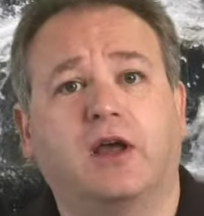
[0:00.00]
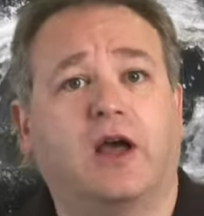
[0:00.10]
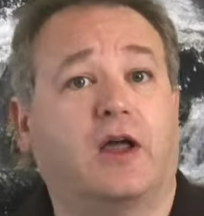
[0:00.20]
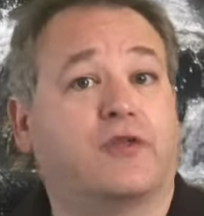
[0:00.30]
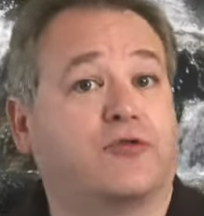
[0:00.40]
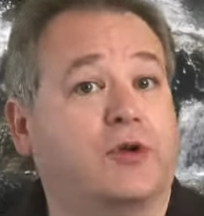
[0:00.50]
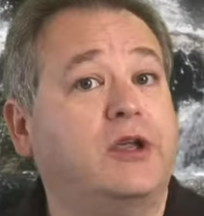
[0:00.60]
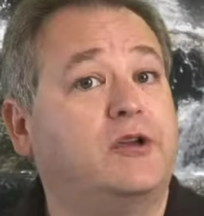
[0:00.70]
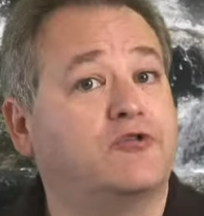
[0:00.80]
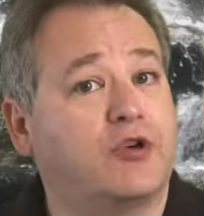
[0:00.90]
Uh, three,
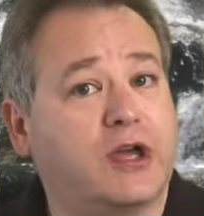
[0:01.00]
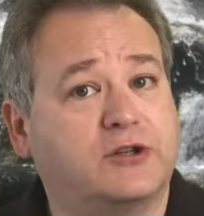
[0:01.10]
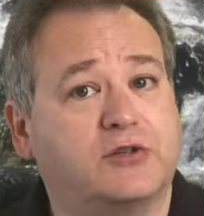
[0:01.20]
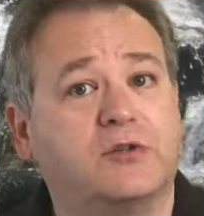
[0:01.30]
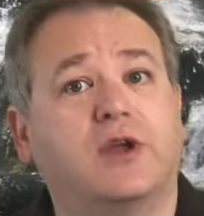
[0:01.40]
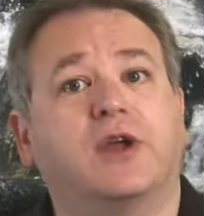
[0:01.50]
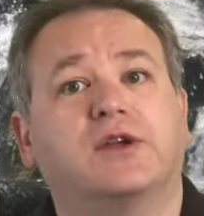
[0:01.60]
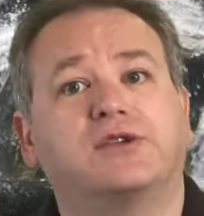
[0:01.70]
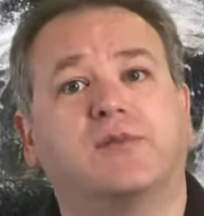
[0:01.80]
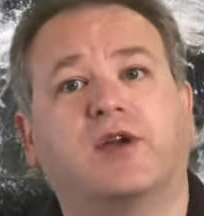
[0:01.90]
contractual.
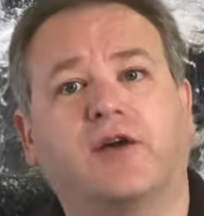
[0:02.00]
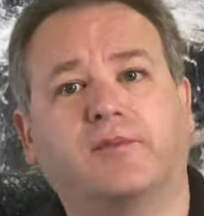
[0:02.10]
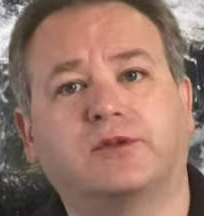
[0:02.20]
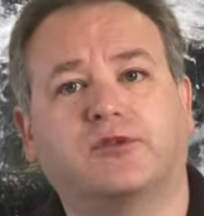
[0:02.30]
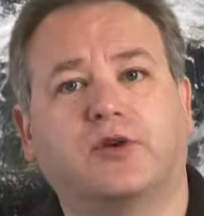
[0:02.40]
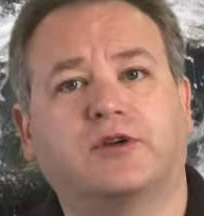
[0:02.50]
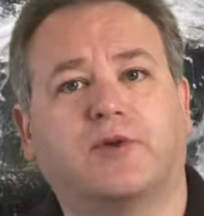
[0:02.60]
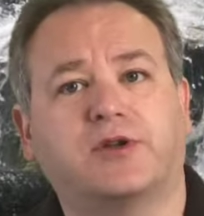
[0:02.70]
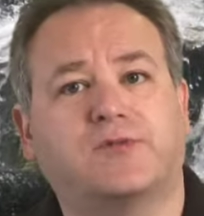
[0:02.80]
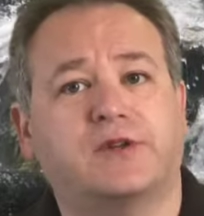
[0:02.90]
Some governments or
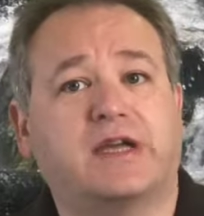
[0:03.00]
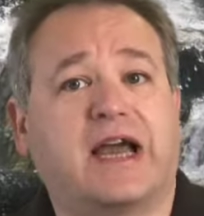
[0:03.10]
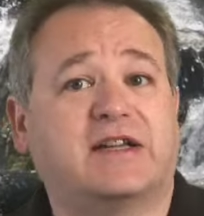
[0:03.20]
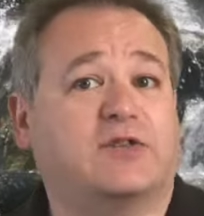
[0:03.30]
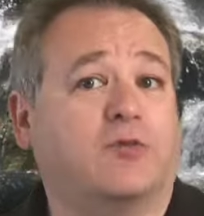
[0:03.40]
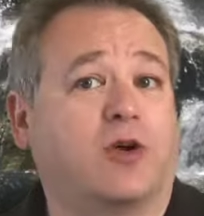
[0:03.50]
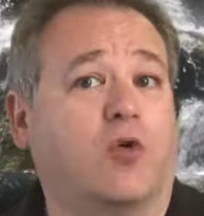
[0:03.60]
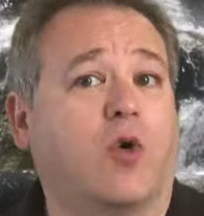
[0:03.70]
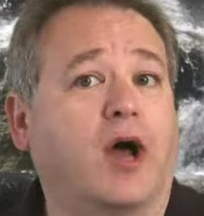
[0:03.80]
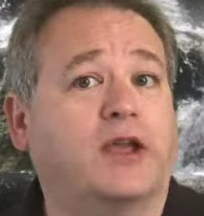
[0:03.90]
enterprise bids actually
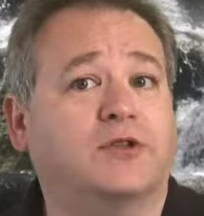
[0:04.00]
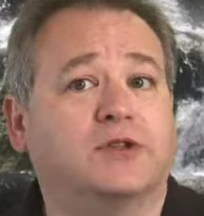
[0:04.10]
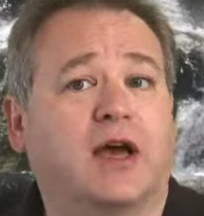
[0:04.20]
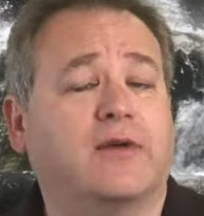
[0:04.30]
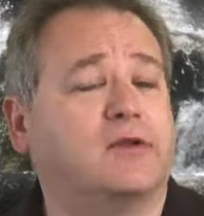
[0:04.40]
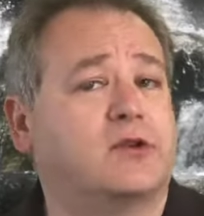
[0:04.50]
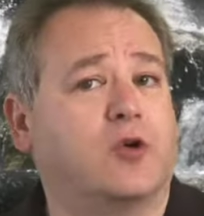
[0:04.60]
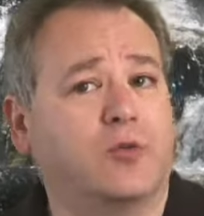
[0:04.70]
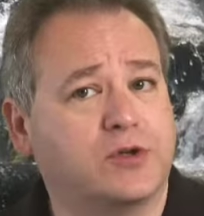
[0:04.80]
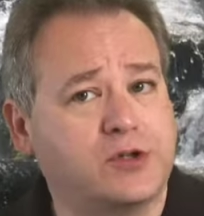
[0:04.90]
require you to have a
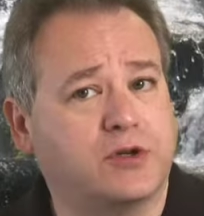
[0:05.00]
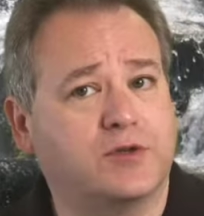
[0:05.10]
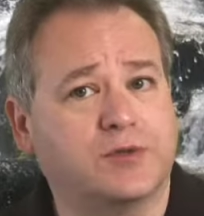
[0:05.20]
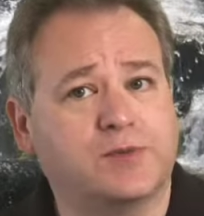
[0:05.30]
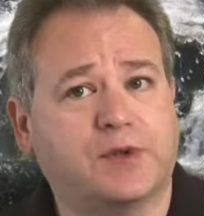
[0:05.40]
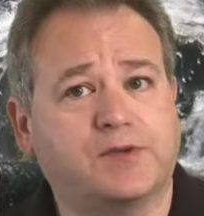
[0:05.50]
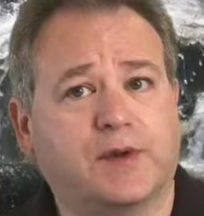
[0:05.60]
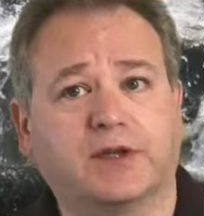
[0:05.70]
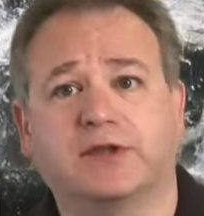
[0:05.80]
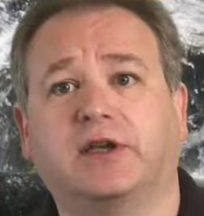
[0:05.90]
corporate social
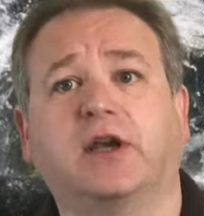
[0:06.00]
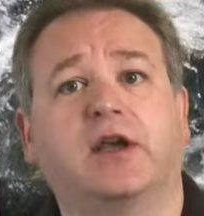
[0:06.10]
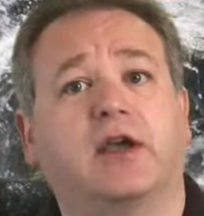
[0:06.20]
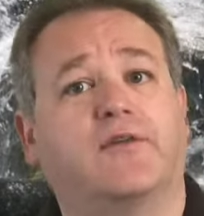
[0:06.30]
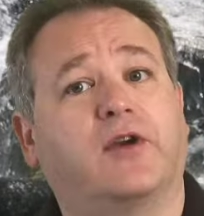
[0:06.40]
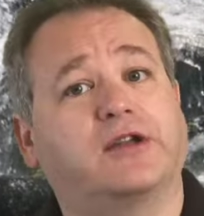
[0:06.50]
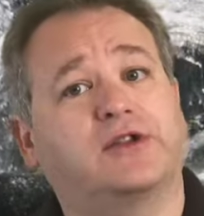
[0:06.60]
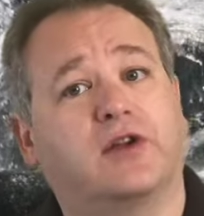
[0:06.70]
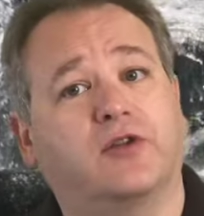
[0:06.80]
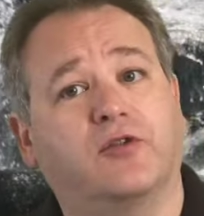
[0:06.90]
responsibility if you're
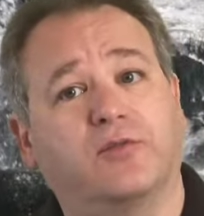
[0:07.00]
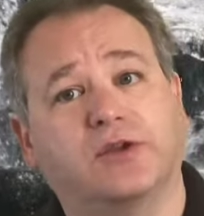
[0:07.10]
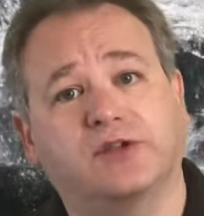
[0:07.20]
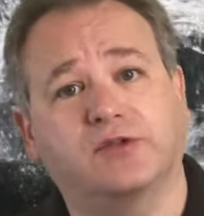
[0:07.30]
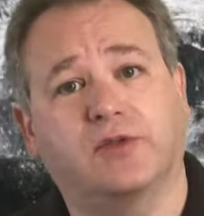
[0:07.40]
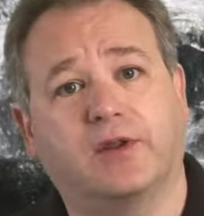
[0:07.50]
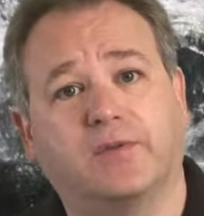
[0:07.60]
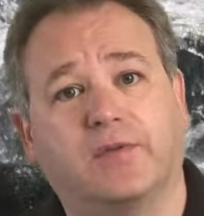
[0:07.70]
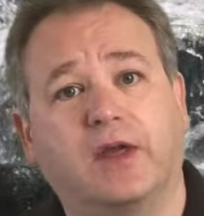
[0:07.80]
actually going to do business with them.